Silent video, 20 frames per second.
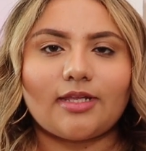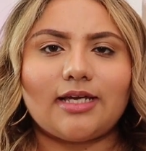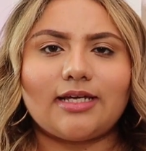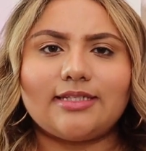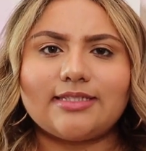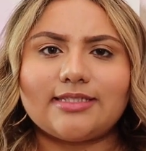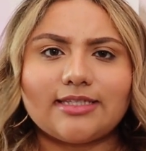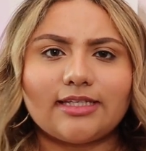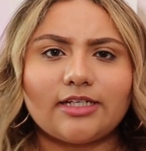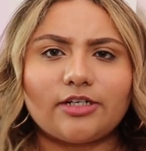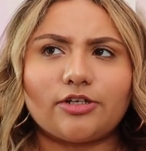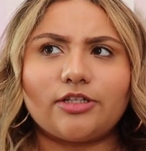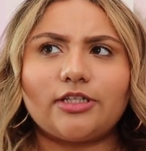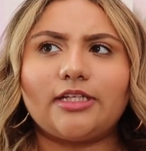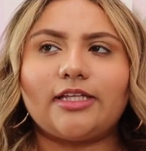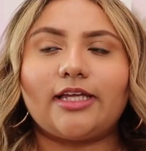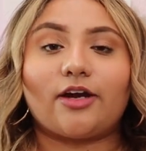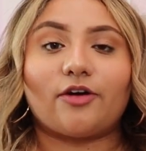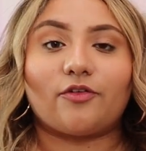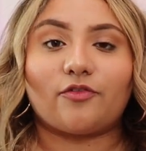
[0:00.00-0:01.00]
it's literally
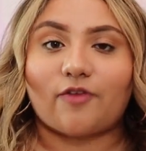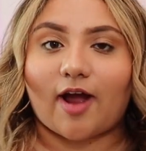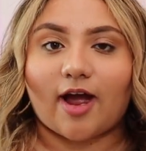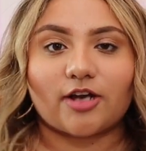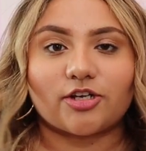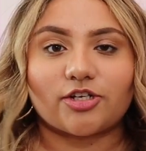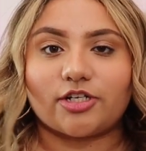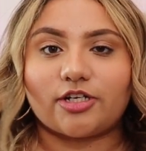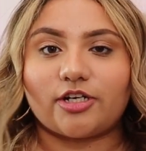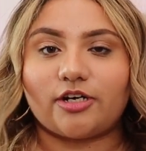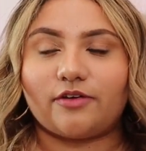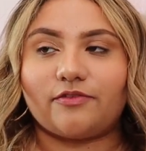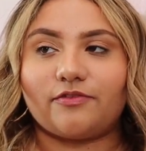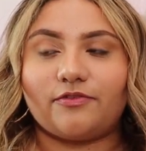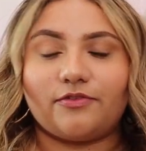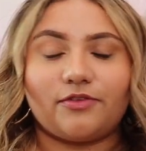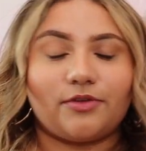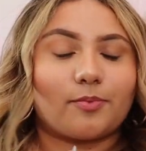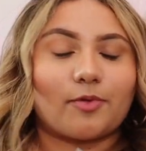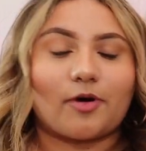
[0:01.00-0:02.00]
like a fraction
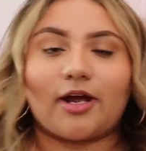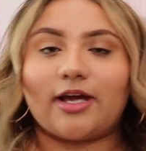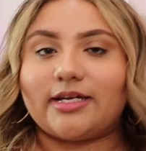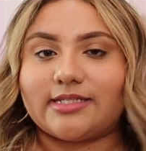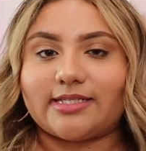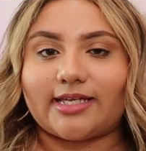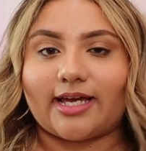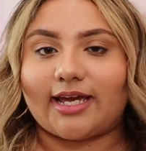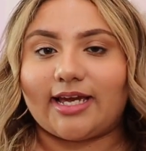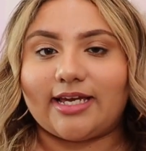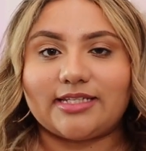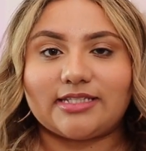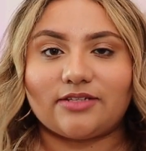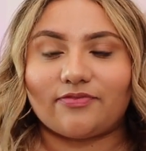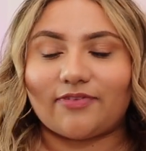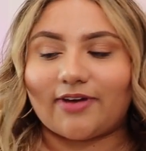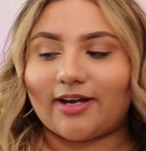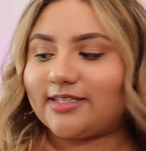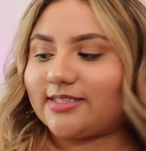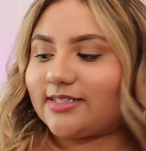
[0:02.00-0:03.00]
of the price that
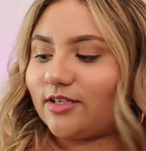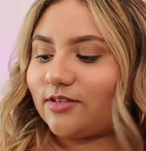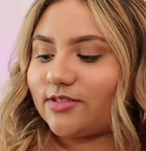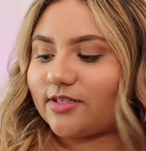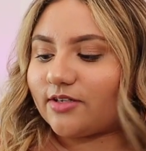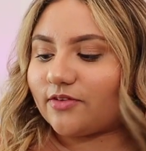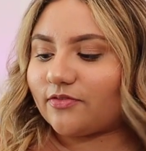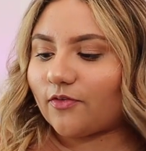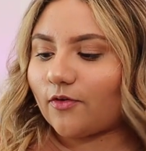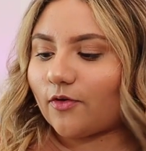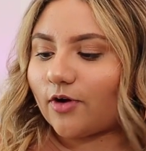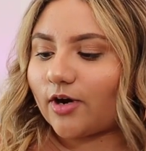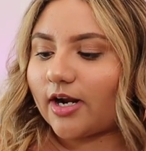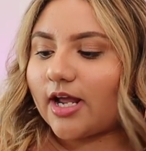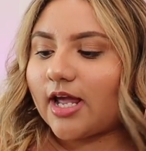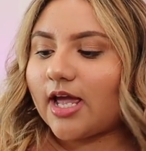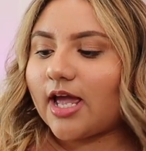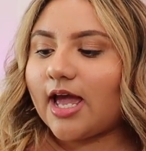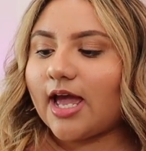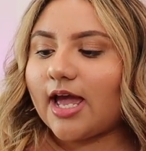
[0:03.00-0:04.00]
Casetify sells it for,
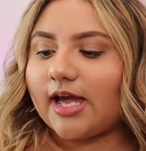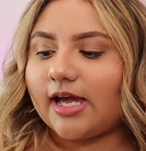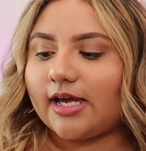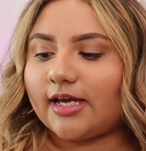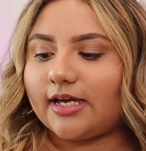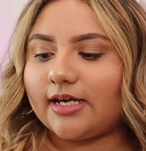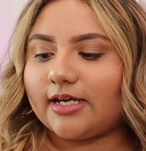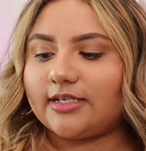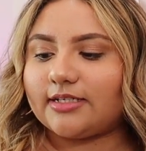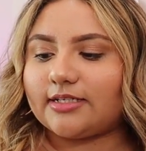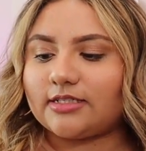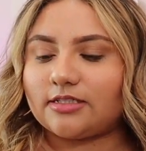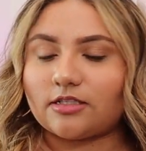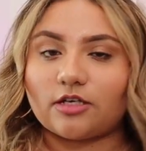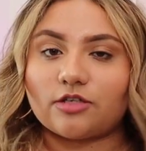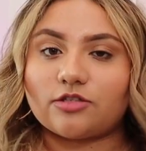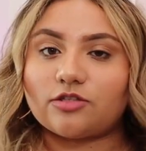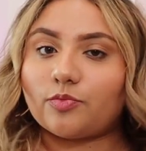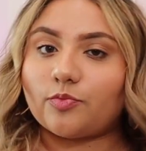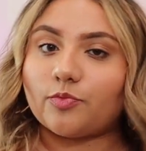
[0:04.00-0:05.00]
and it's
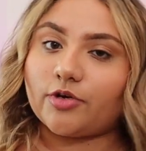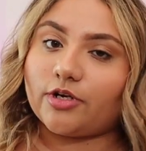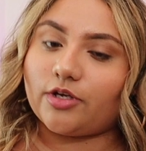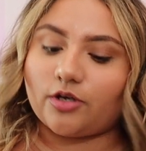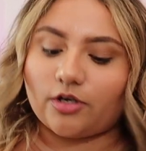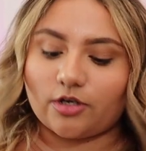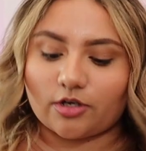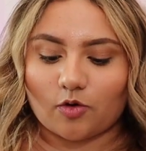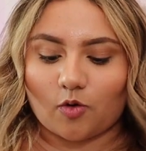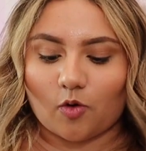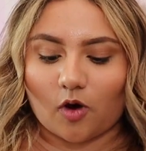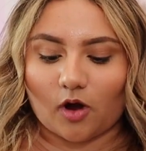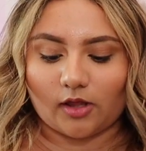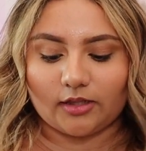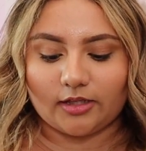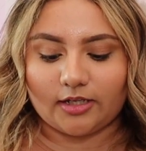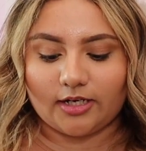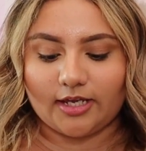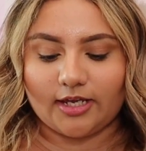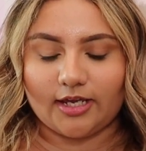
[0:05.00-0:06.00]
also pretty good
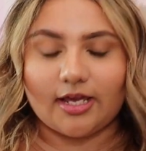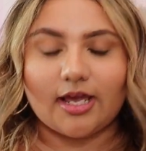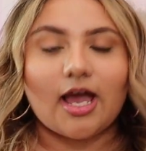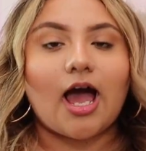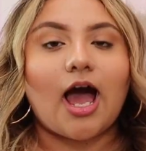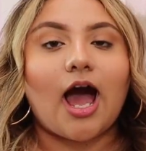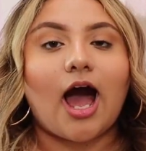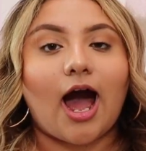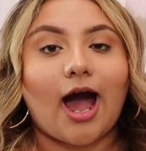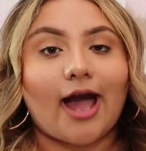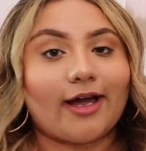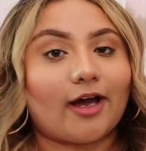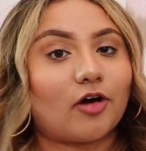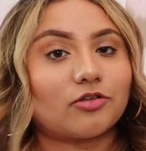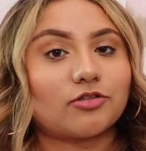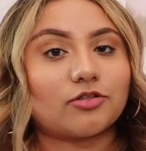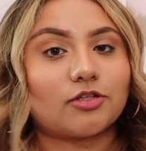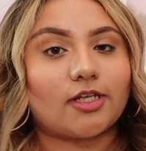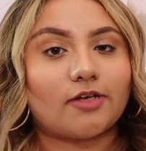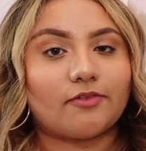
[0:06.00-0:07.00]
quality. I
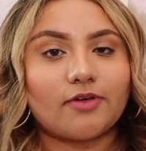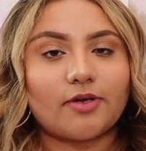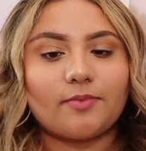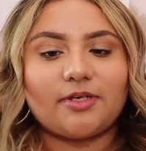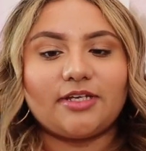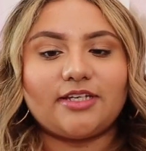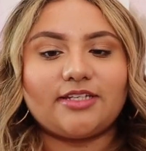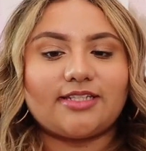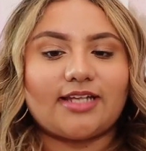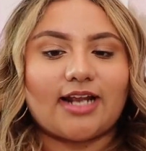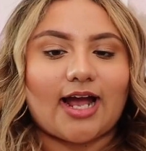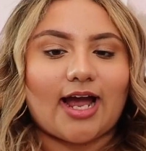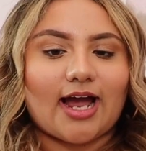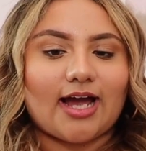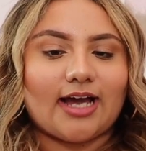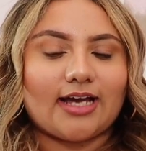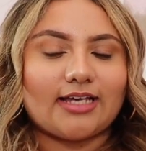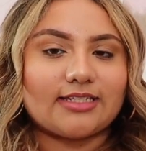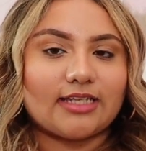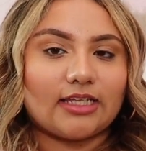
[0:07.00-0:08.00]
also love it because it
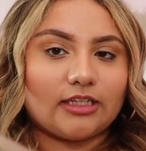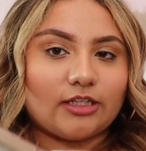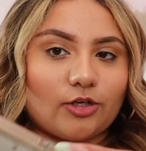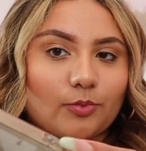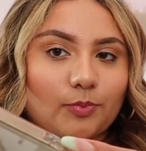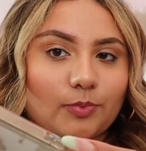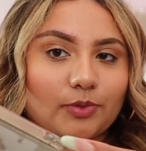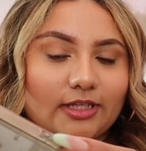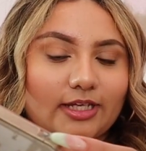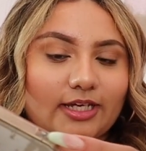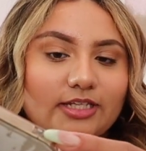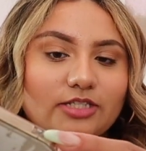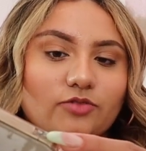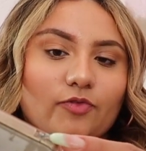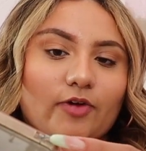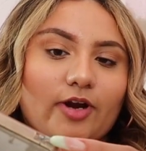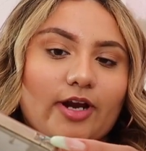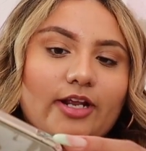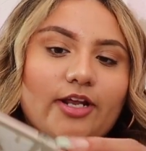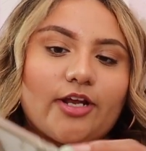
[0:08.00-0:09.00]
has a little place
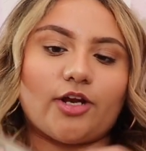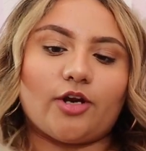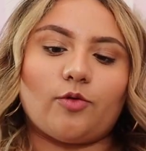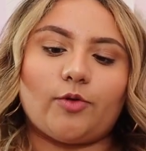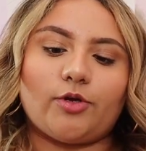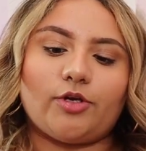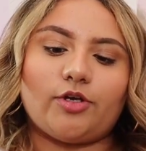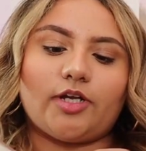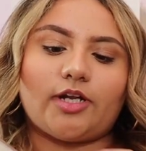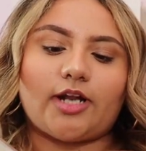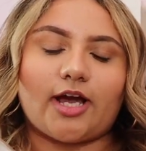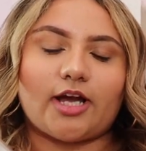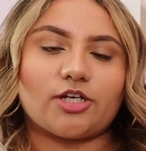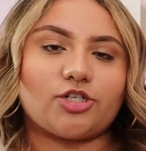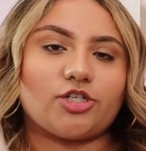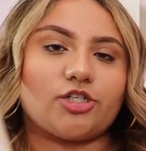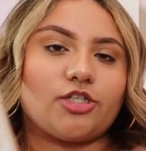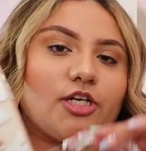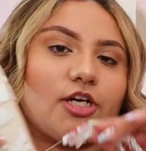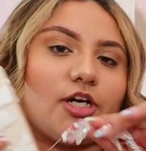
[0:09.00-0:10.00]
right here where you can
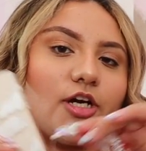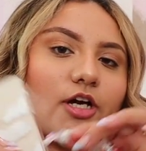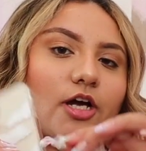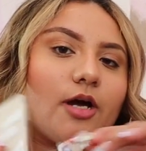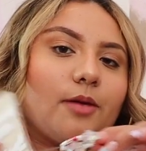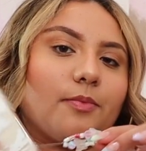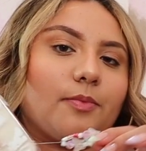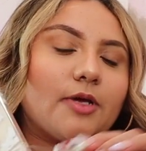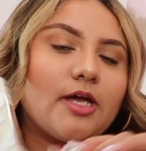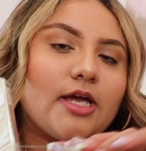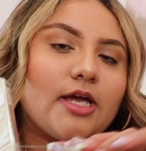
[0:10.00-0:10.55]
actually hook up